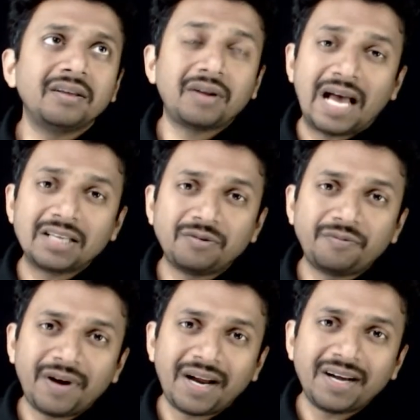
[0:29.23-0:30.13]

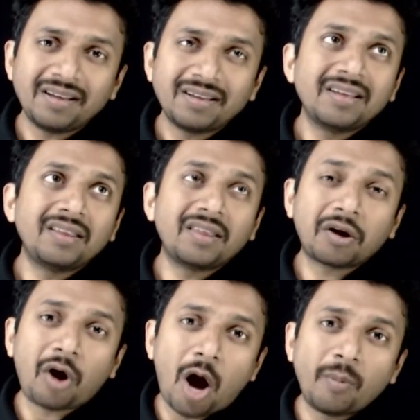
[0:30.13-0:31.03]
the
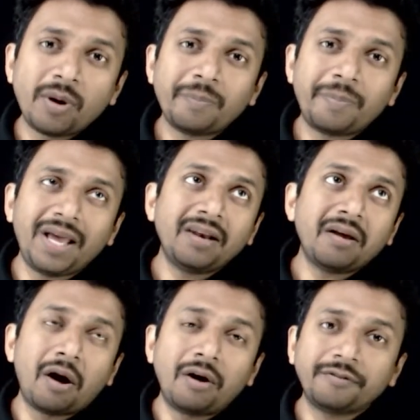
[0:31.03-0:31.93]
common plane
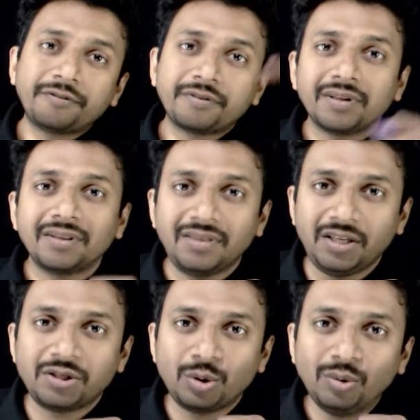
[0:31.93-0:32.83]
of
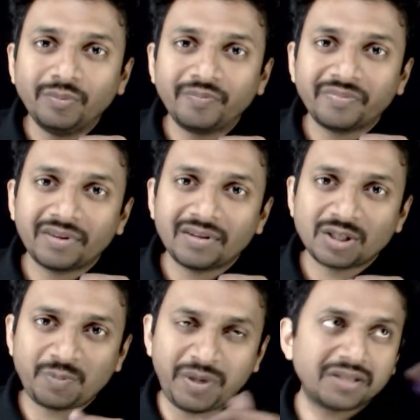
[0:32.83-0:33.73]
these two
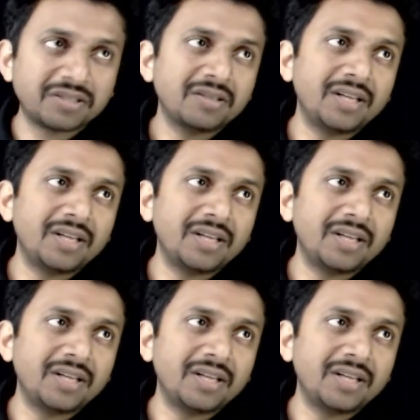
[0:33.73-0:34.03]
spheres.